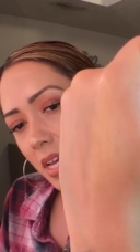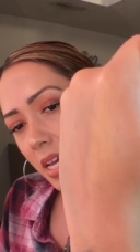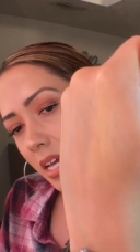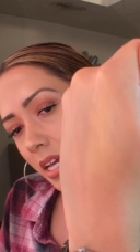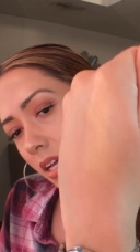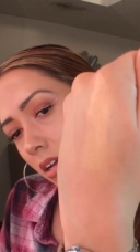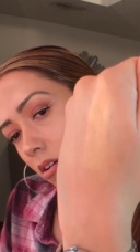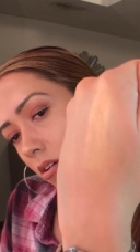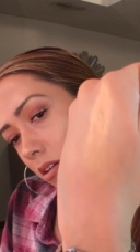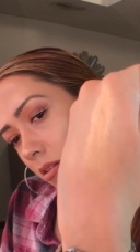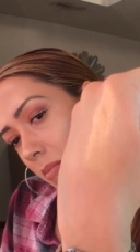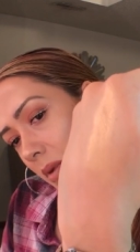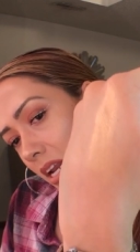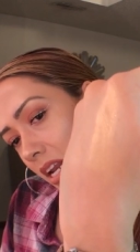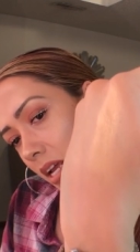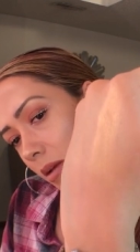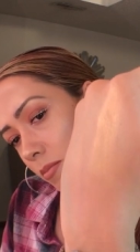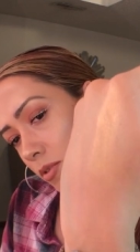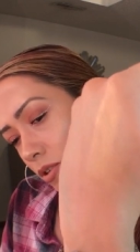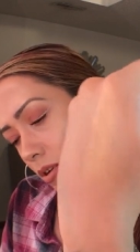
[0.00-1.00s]
It called my
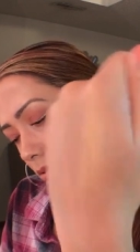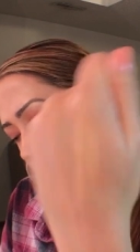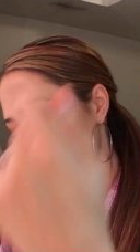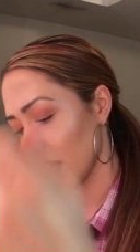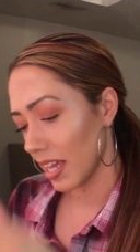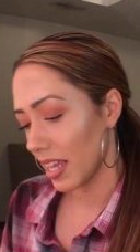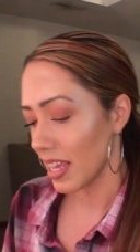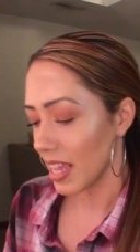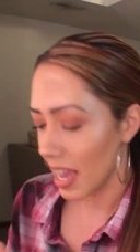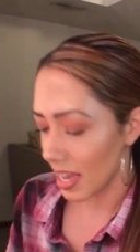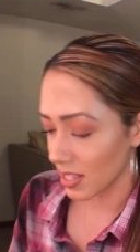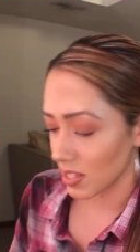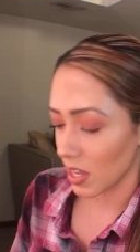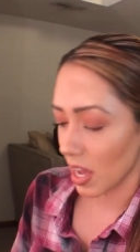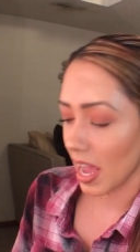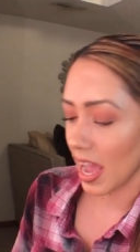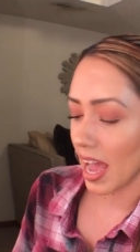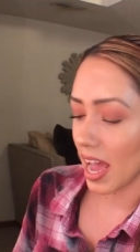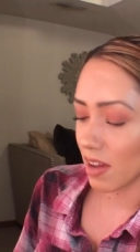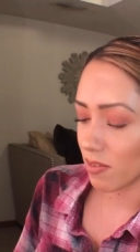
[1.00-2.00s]
name, so I was like, yes,
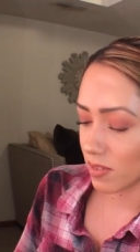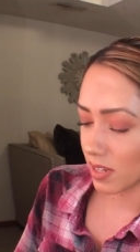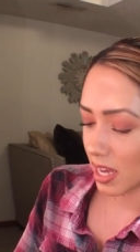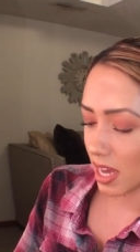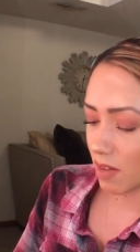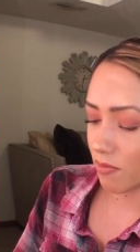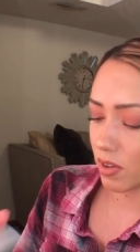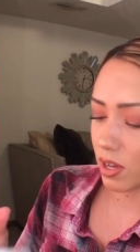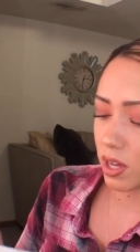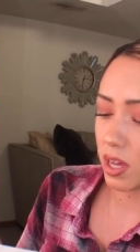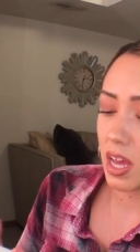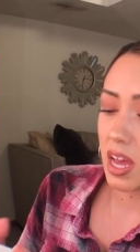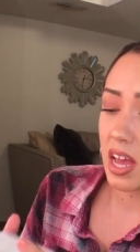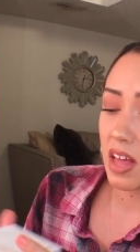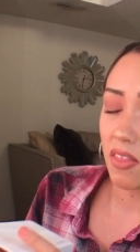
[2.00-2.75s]
I have to have it.